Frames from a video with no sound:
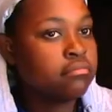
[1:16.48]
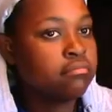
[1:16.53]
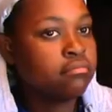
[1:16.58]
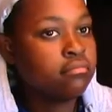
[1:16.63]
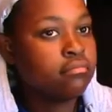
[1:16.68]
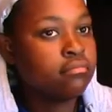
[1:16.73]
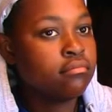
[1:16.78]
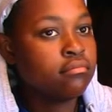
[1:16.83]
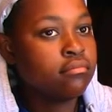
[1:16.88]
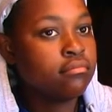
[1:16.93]

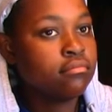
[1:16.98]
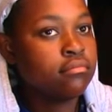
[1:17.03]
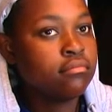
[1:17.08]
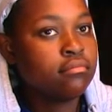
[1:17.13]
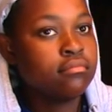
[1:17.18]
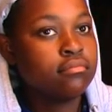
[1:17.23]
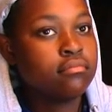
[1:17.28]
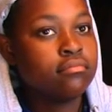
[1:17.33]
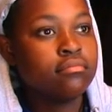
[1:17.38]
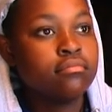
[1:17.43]

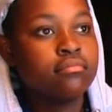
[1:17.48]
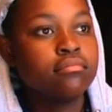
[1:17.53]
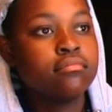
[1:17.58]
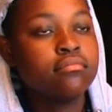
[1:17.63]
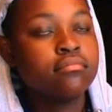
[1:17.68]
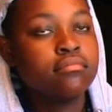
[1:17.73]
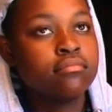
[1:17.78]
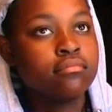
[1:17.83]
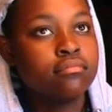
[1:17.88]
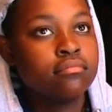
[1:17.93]

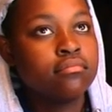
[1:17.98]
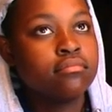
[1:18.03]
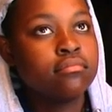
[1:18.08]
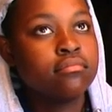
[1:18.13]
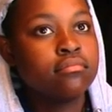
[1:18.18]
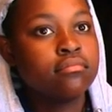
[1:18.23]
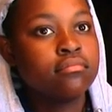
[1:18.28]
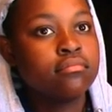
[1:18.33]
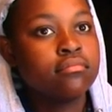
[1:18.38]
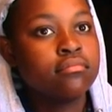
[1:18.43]

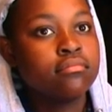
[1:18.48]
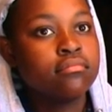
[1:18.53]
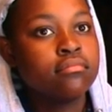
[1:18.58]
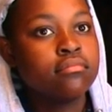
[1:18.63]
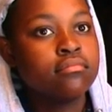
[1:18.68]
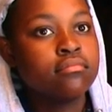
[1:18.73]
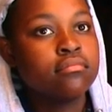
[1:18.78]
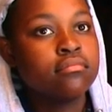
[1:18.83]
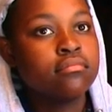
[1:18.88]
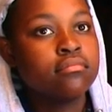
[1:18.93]

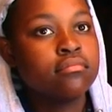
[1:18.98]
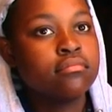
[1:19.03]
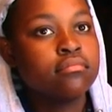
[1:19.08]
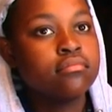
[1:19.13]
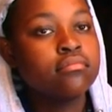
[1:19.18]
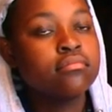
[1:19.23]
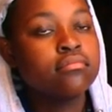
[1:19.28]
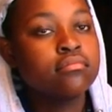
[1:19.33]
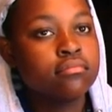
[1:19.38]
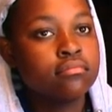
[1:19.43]

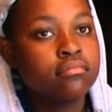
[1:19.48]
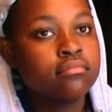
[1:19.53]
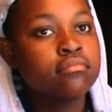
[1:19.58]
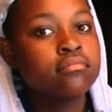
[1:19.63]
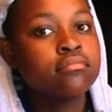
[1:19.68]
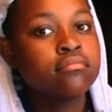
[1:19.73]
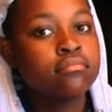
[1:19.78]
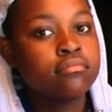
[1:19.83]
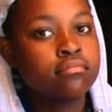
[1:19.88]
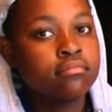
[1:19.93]

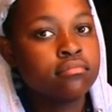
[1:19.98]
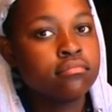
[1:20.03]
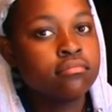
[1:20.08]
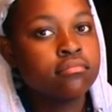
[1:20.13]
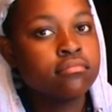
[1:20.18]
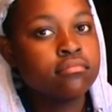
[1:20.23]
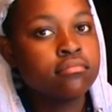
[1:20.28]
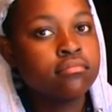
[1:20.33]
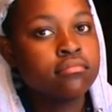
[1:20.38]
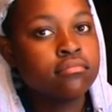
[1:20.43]

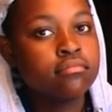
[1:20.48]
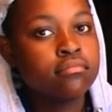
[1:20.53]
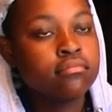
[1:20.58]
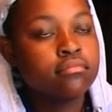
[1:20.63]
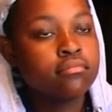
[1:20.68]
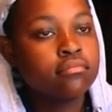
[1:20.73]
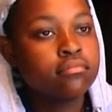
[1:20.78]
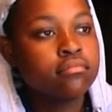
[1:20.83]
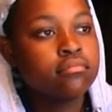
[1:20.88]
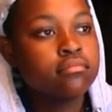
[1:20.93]

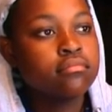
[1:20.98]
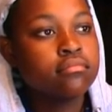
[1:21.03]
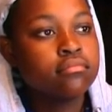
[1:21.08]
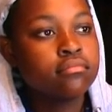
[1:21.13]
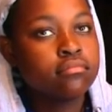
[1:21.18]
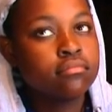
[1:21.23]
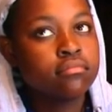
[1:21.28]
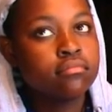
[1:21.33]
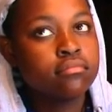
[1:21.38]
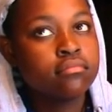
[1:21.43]

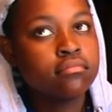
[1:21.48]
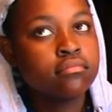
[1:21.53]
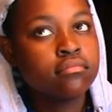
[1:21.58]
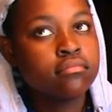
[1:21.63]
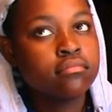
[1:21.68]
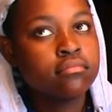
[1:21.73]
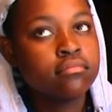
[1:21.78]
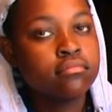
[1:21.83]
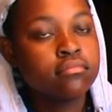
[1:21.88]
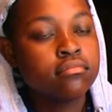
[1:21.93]

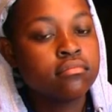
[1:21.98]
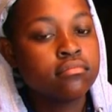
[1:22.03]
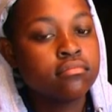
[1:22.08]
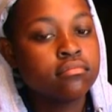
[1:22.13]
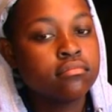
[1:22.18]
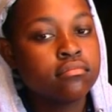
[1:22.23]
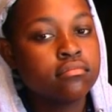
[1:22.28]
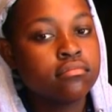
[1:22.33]
The person shown says nothing.